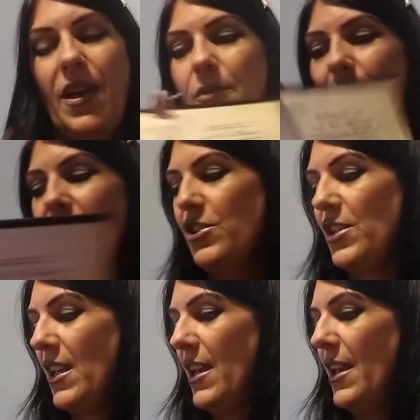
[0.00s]
I wish.
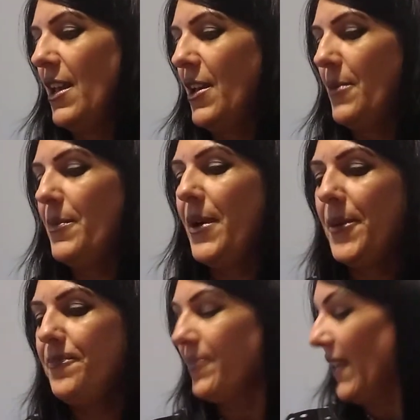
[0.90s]

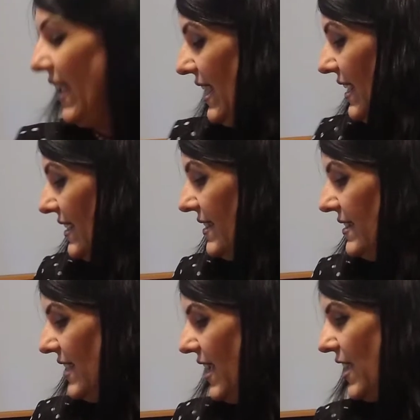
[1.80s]
But, and
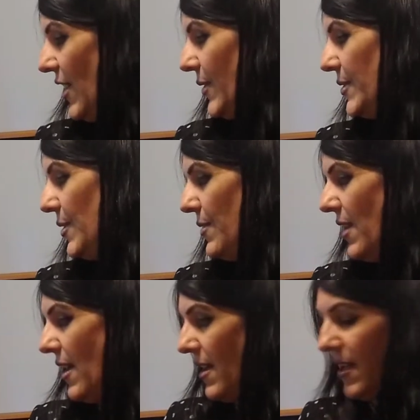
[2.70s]
I also
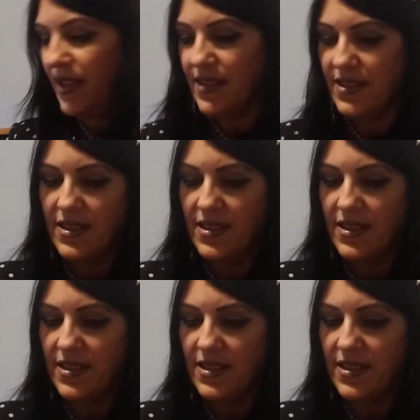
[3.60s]
got